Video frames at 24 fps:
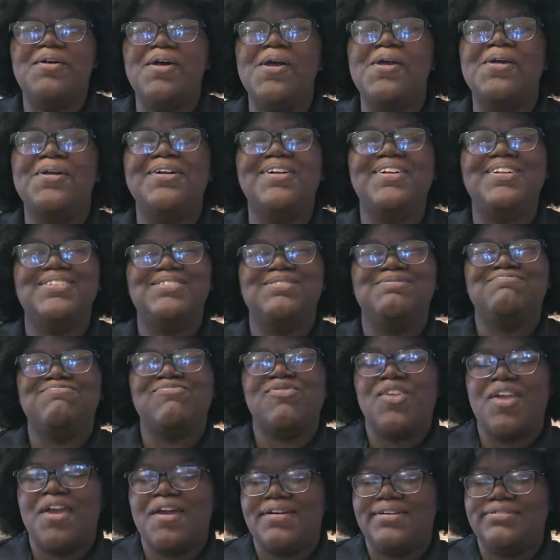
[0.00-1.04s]

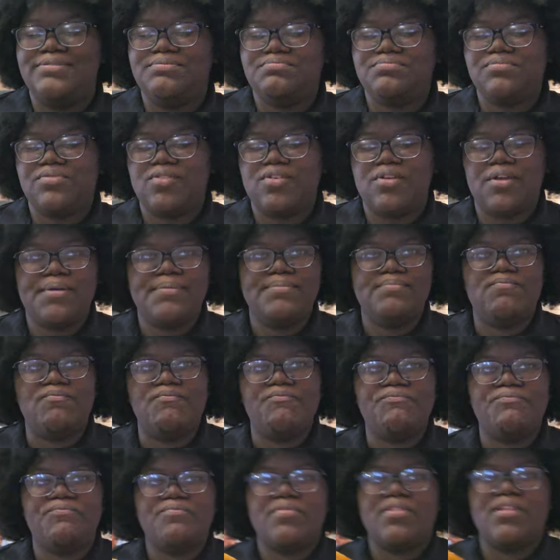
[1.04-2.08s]
Mm-hmm. We're just getting some
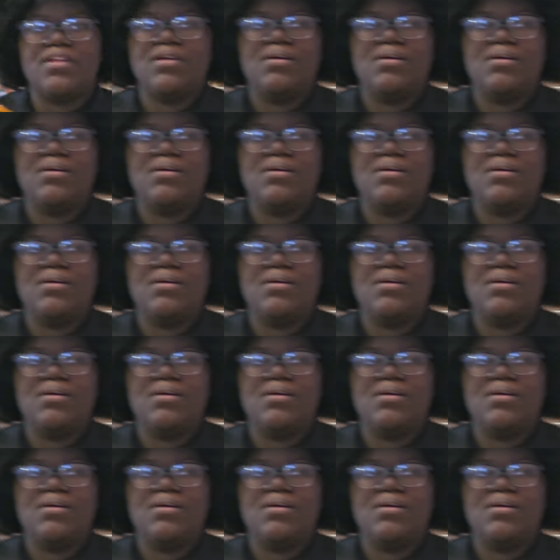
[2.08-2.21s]
nigiri.